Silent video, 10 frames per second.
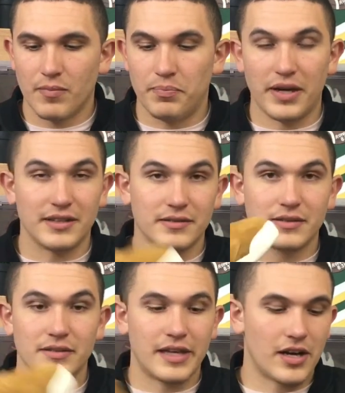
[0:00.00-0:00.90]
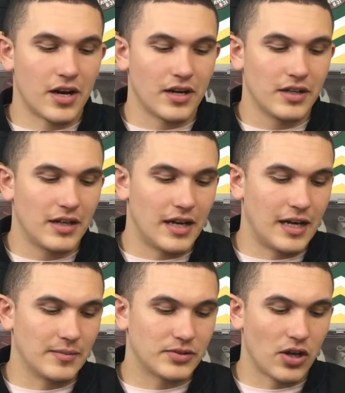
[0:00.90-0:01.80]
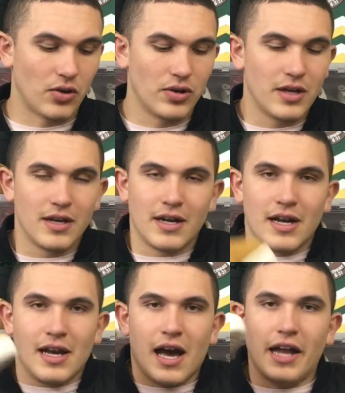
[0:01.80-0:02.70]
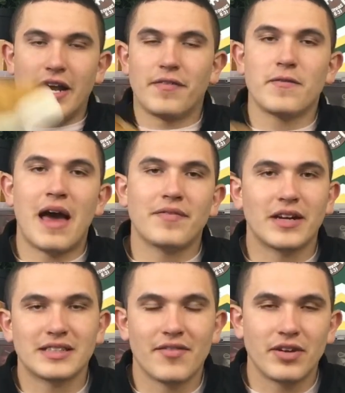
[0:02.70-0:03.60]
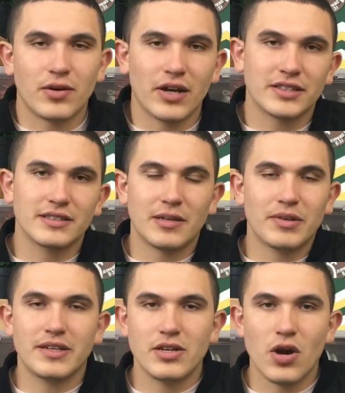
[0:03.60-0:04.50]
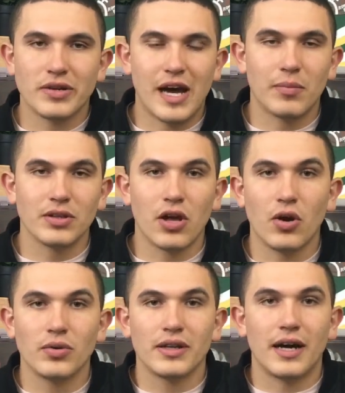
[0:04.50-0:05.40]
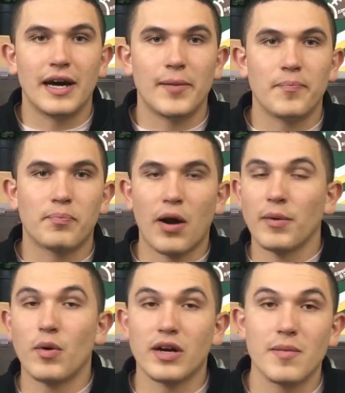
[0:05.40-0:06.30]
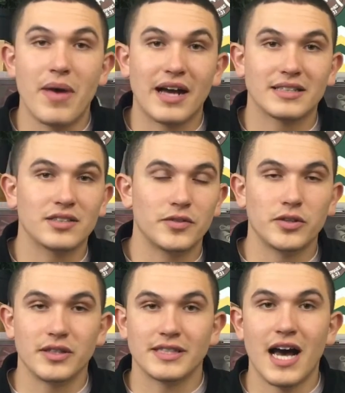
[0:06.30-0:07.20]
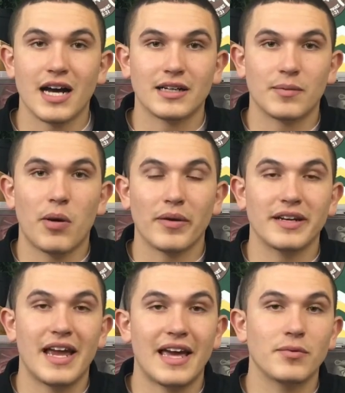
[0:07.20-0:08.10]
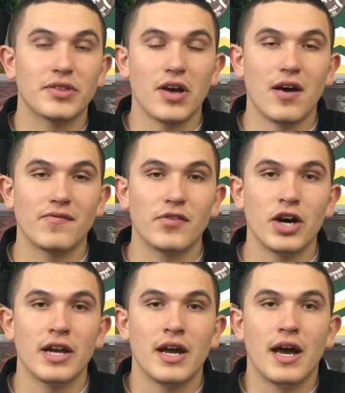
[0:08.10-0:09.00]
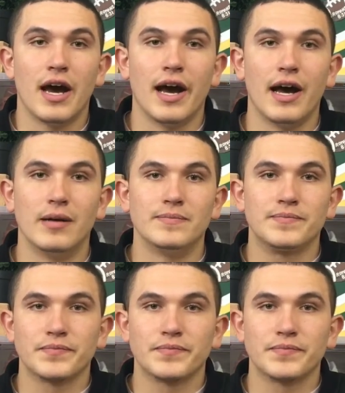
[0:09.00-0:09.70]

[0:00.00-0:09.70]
but they are. Um, so enough of that. If you guys have any questions, let me know down below. Um, probably won't come back to this video to talk. Probably going to end with the on foot. Um,